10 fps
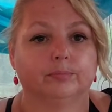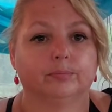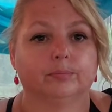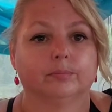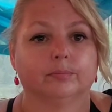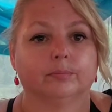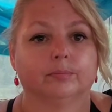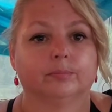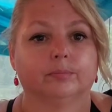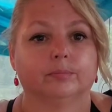
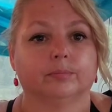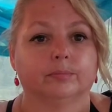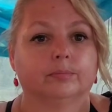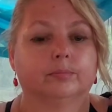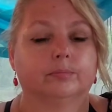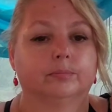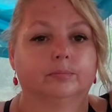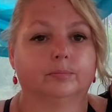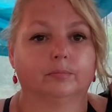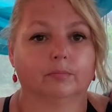
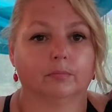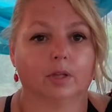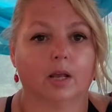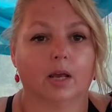(no one is talking)